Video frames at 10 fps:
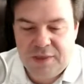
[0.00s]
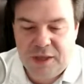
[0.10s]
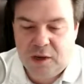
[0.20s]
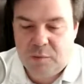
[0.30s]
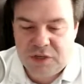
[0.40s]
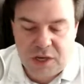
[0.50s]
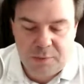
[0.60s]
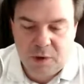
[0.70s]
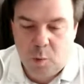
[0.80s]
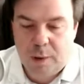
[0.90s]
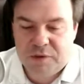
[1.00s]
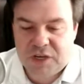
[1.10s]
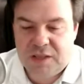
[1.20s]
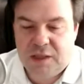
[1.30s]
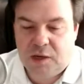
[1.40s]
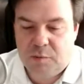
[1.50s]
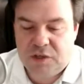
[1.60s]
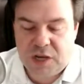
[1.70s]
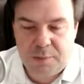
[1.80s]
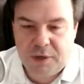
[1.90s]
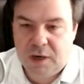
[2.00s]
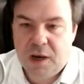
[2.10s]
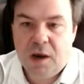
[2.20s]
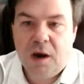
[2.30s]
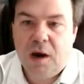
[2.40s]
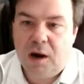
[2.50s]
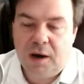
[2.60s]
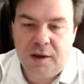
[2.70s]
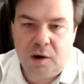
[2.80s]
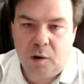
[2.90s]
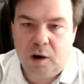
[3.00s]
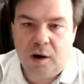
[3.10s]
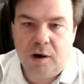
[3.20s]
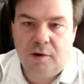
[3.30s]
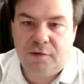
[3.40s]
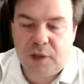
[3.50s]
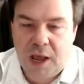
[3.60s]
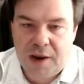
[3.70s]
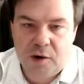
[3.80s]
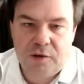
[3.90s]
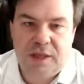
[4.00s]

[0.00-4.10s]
They could be typing a website. They could be typing, a flyer.